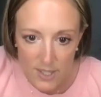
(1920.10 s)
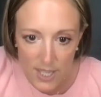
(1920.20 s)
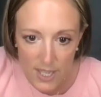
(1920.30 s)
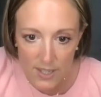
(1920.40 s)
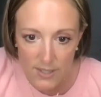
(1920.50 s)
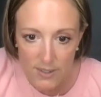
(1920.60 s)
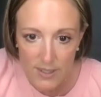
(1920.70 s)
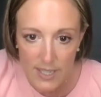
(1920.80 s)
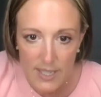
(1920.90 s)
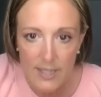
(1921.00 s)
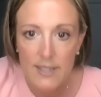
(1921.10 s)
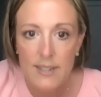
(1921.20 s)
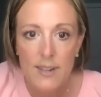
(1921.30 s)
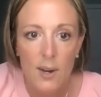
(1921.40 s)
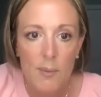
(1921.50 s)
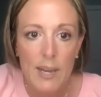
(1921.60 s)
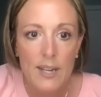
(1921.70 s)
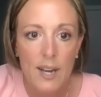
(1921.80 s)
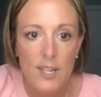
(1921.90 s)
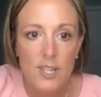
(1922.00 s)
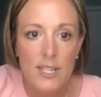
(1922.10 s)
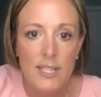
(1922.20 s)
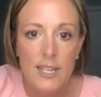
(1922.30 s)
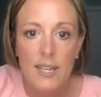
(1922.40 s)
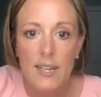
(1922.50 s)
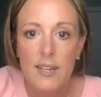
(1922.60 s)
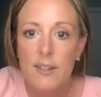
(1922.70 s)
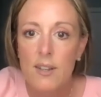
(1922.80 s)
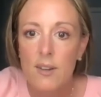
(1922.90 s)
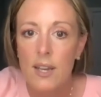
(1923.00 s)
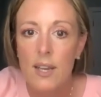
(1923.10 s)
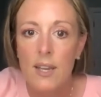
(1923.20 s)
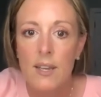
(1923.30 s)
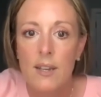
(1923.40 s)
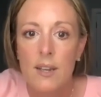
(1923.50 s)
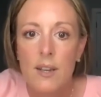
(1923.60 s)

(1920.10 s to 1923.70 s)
Share screen. Oh my gosh, I did it. Okay.